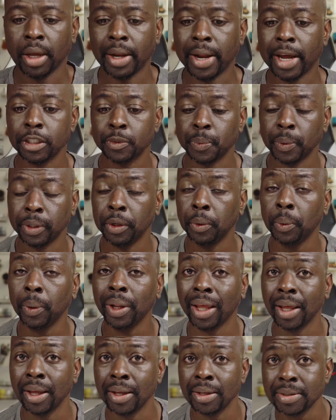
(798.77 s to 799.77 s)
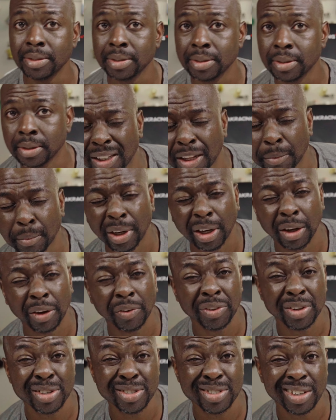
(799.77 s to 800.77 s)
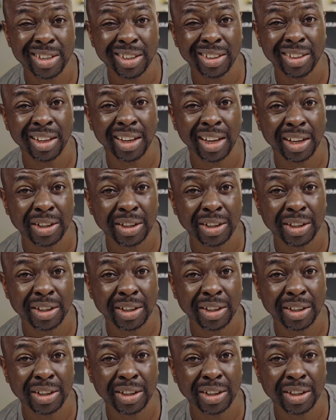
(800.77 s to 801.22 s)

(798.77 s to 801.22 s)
And as we do these, let me know if there's anything